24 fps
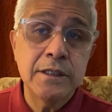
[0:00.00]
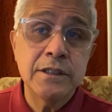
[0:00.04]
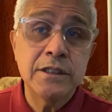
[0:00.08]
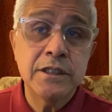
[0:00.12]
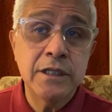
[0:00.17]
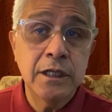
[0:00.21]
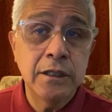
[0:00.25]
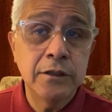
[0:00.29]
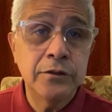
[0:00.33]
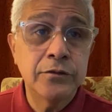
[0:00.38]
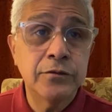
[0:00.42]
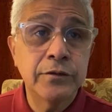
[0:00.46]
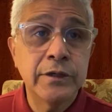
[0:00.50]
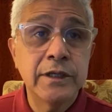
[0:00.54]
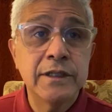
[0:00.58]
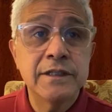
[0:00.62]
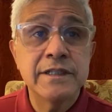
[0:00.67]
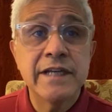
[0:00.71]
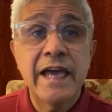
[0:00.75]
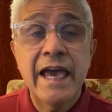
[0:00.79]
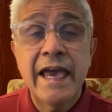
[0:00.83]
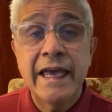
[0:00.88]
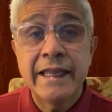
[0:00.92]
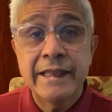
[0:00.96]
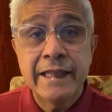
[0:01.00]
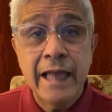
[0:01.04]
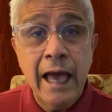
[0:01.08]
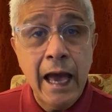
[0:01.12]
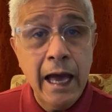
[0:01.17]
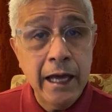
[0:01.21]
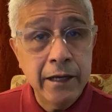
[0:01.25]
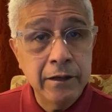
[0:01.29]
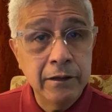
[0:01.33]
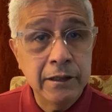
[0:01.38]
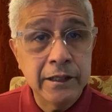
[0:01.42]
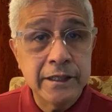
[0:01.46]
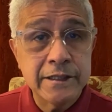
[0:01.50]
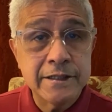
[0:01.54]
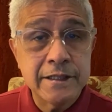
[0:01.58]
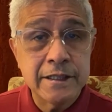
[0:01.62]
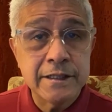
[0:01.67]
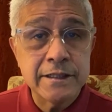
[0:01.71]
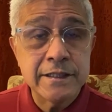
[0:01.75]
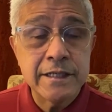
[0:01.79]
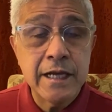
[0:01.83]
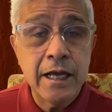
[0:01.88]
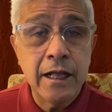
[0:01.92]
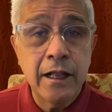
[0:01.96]
Children's, and
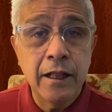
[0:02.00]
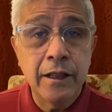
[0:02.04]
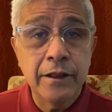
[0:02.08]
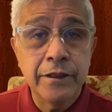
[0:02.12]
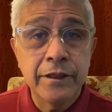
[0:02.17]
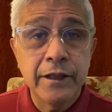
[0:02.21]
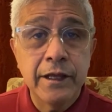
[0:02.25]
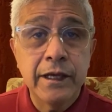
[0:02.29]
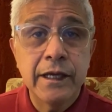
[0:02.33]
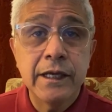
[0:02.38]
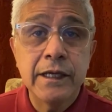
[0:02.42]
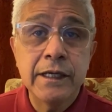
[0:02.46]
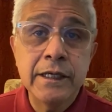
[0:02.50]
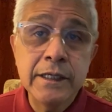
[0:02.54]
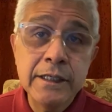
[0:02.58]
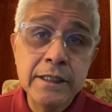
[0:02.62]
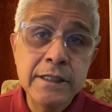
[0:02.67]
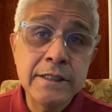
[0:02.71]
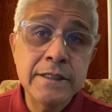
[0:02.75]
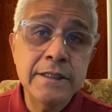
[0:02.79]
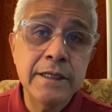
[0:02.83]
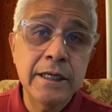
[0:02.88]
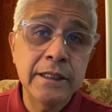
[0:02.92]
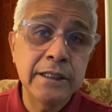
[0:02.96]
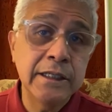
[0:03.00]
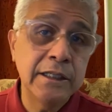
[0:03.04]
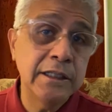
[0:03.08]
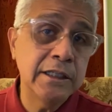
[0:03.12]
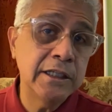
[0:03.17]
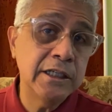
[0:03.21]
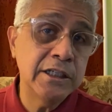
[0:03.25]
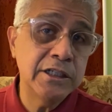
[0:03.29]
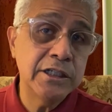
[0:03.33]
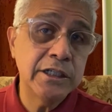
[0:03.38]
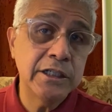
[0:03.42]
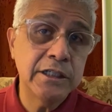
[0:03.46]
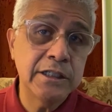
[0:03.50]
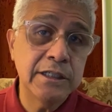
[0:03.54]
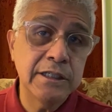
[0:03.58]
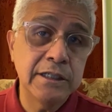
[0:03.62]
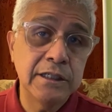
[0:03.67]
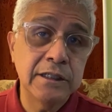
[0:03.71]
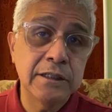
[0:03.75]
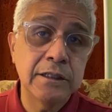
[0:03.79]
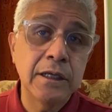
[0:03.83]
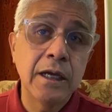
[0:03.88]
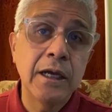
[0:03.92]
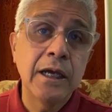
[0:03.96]
Adolescents' Health is an
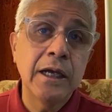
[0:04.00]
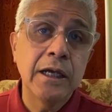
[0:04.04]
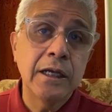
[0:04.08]
initiative